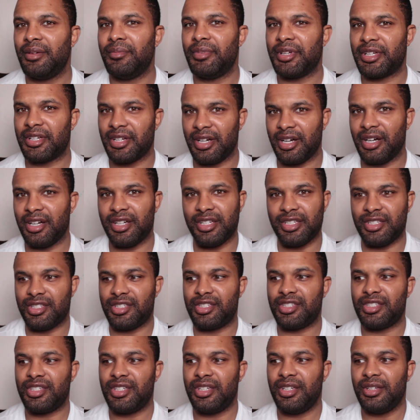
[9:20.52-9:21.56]

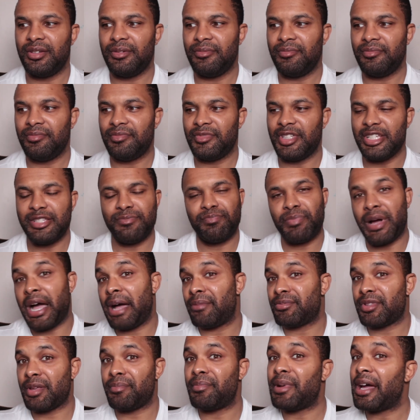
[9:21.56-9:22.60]
Because this
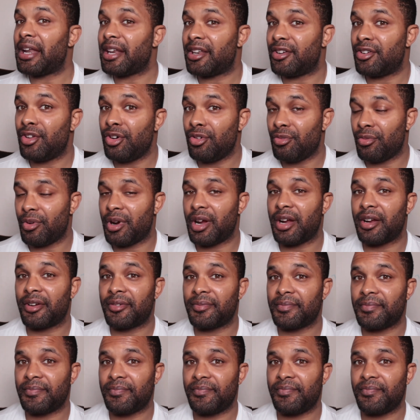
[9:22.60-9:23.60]
popped up out of nowhere.